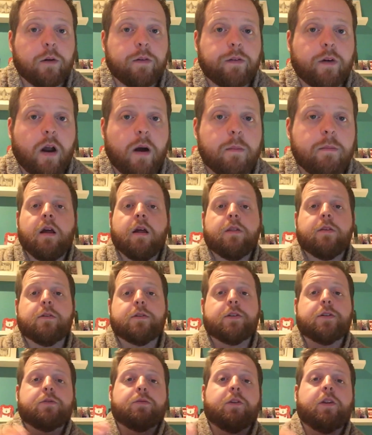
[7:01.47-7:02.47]
from.
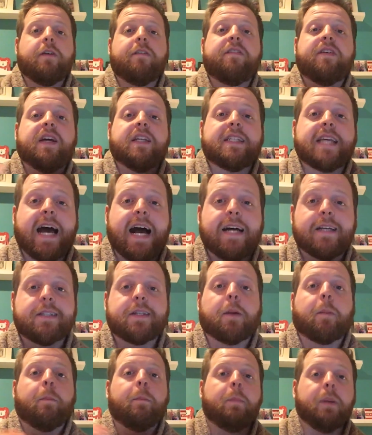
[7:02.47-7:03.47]
There's this really
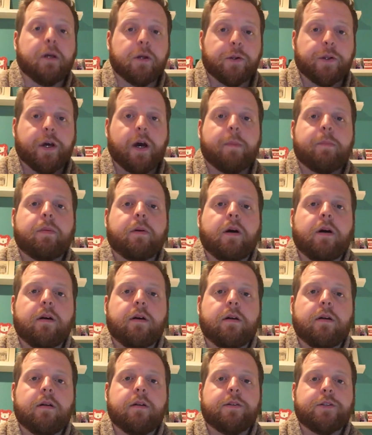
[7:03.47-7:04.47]
fantastic build-up
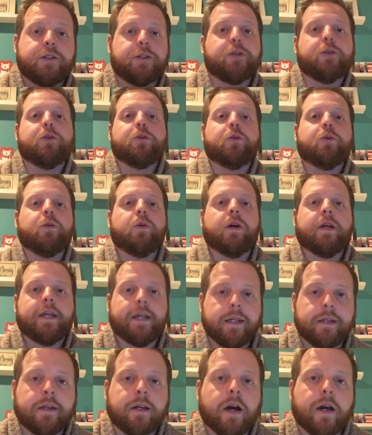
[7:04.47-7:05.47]
to
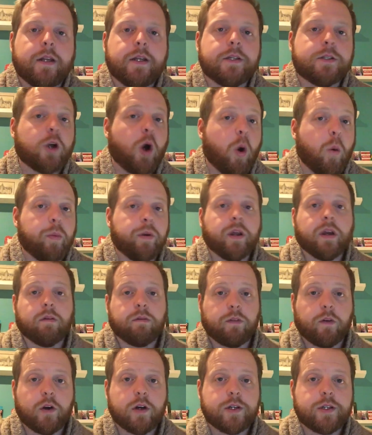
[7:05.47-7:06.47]
Kid Cudi's opening
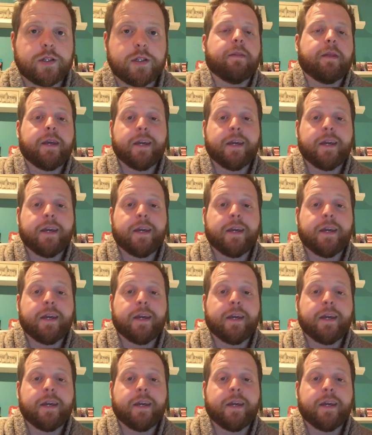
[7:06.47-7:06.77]
verse.